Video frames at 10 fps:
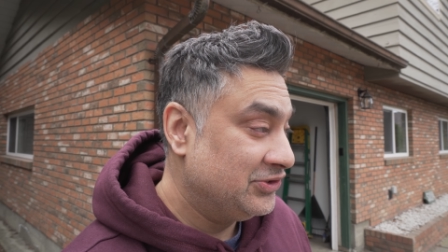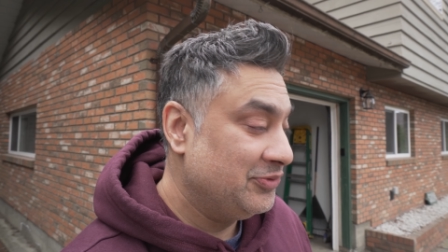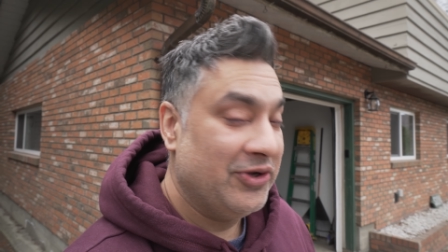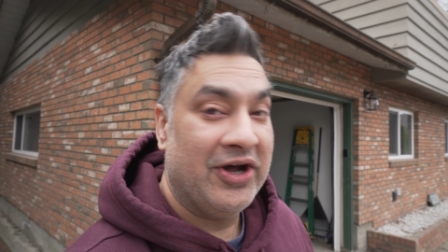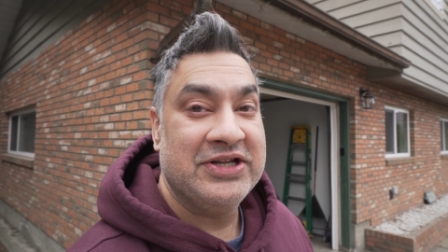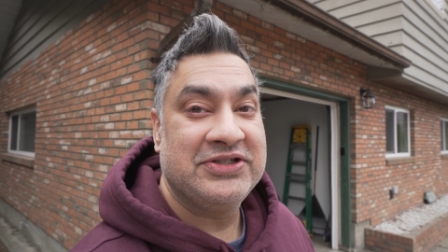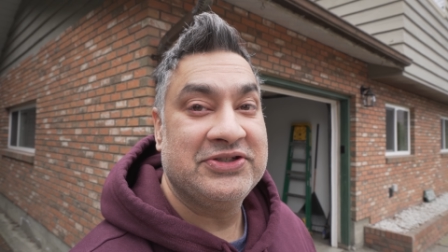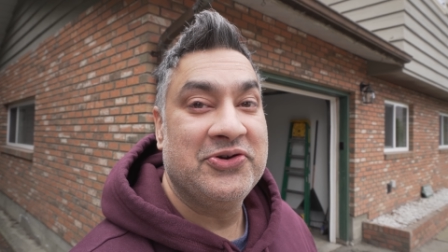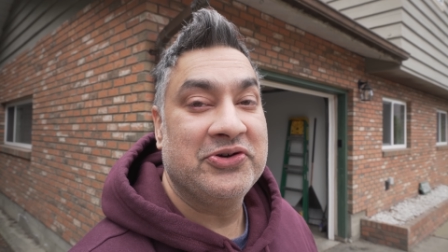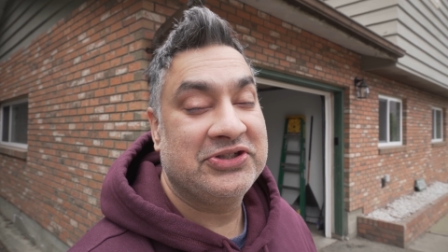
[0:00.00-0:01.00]
To be honest,
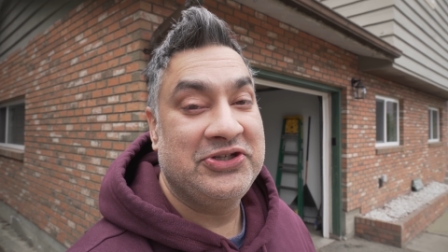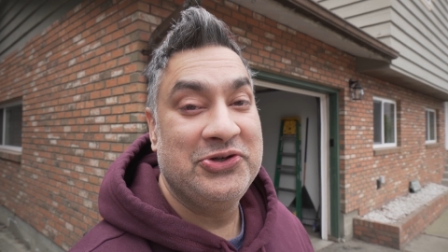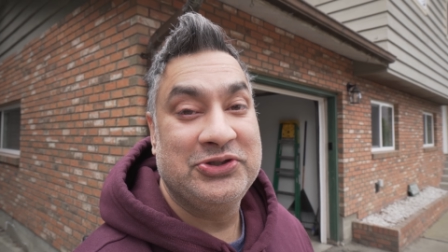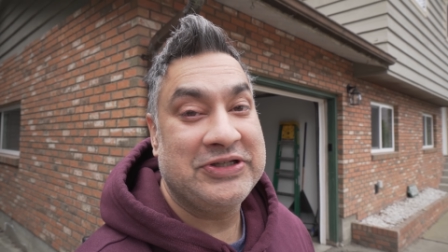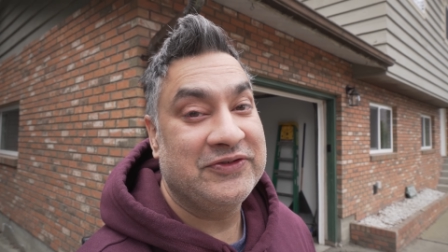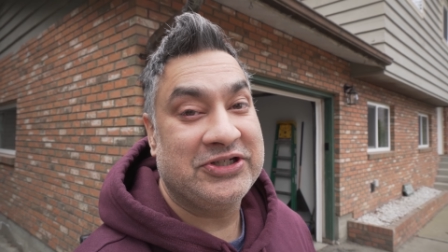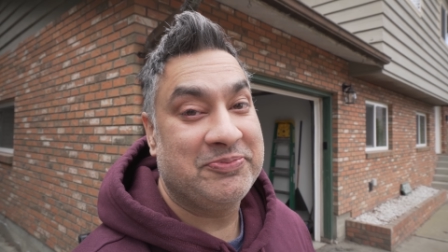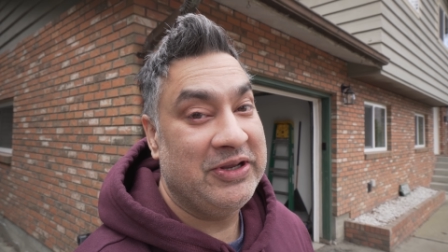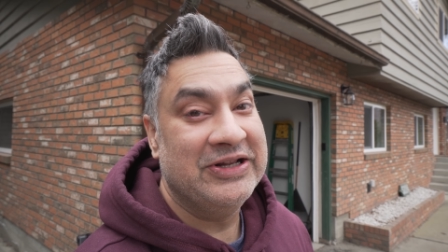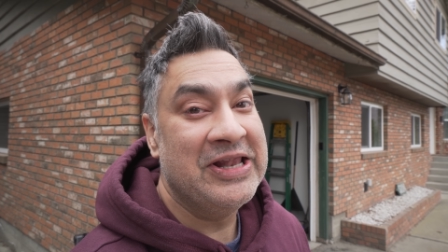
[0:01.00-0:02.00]
there's no excuse. I was
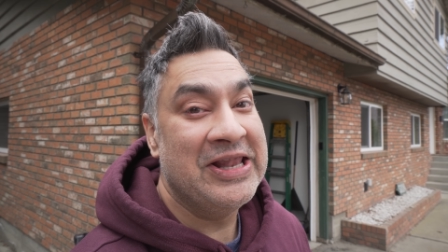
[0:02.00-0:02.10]
just being